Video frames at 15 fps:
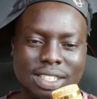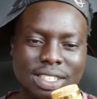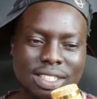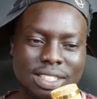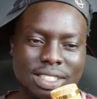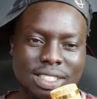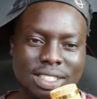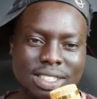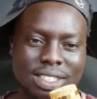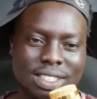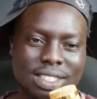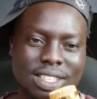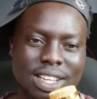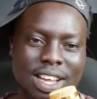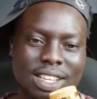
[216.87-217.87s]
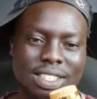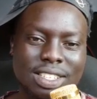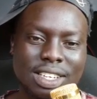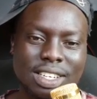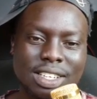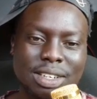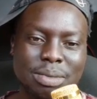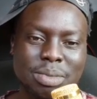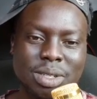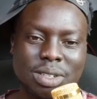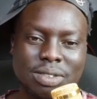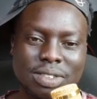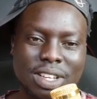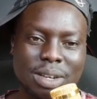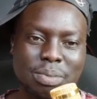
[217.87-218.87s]
It just adds a little bit
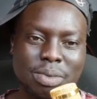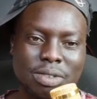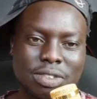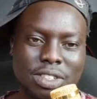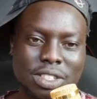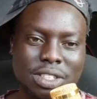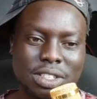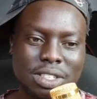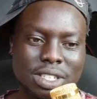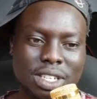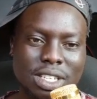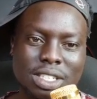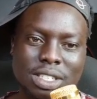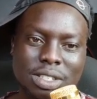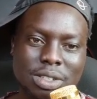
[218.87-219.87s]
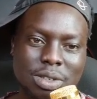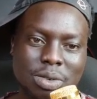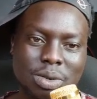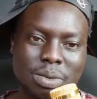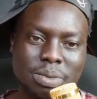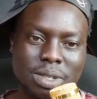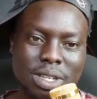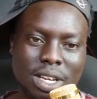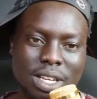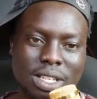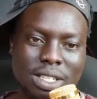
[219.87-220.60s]
of that professional touch to your website.